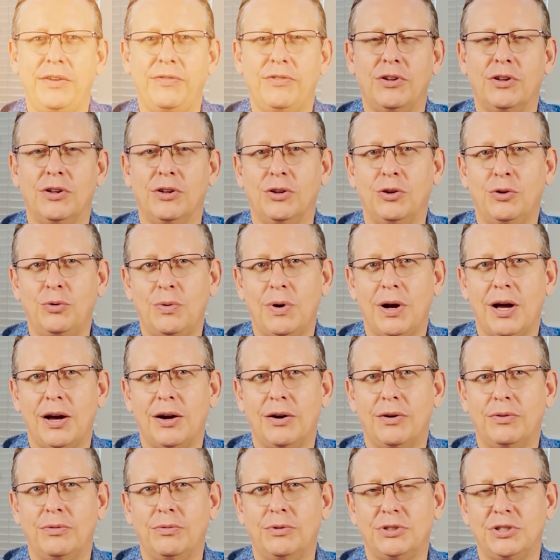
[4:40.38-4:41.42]
even a
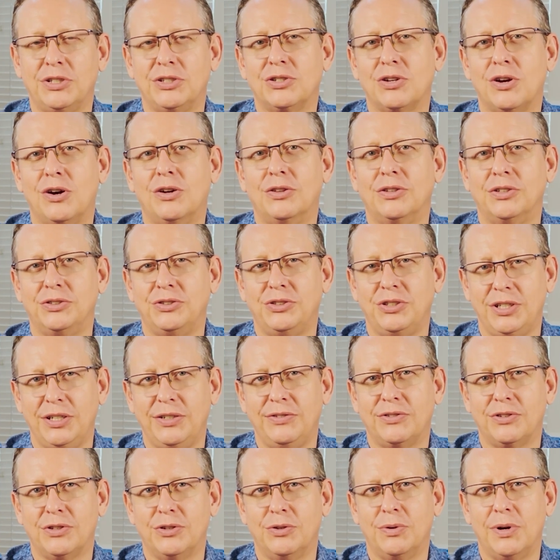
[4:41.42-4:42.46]
luau, which is called a
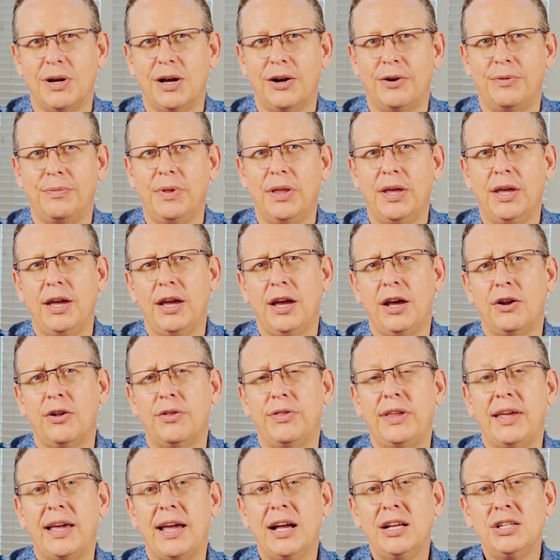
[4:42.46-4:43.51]
Chief's Luau. And
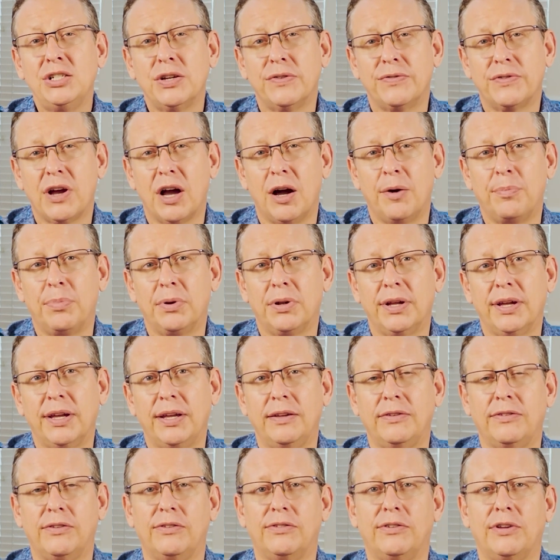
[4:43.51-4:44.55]
on the edge of
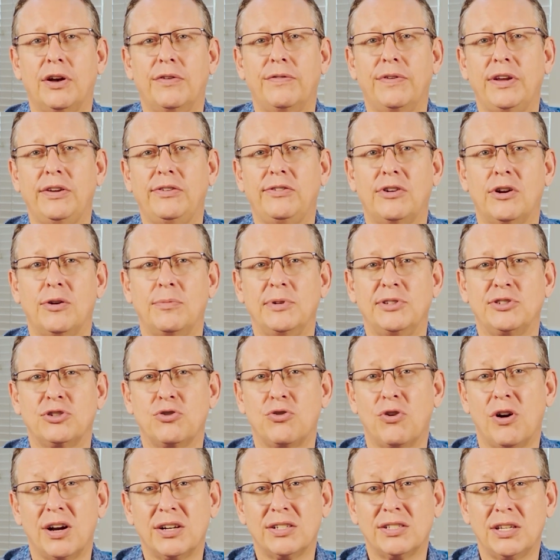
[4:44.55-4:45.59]
Kapolei is the Salvation Army's
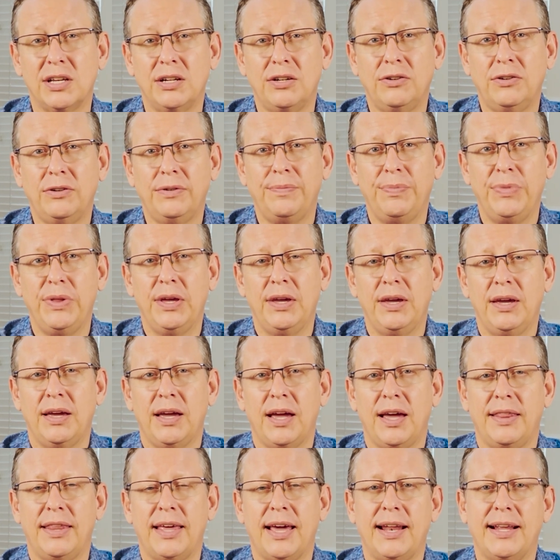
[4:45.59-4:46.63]
Croc Center,
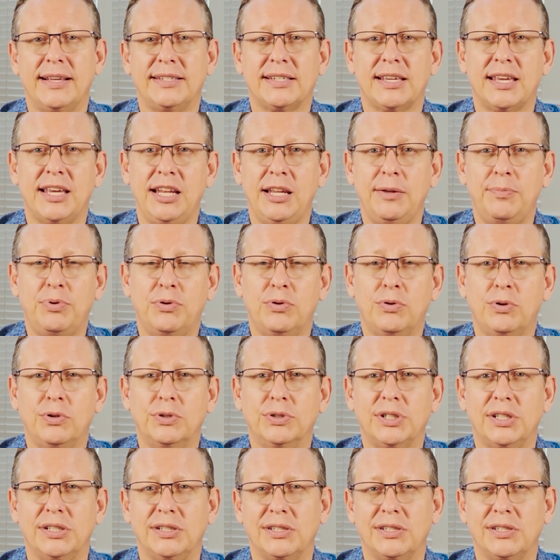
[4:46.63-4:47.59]
and that has kiddie pools